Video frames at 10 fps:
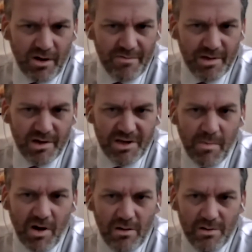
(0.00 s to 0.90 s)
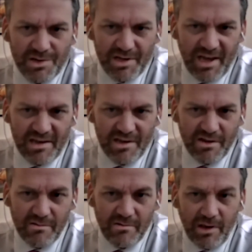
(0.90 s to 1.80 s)
30 miles to get to
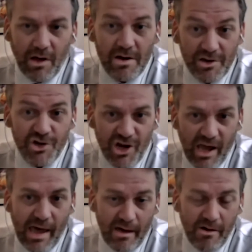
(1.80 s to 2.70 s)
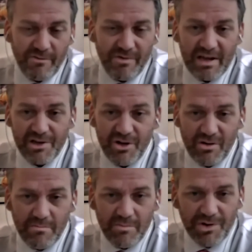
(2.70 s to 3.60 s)
the lion's share of our student
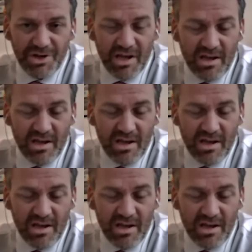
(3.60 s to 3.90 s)
body.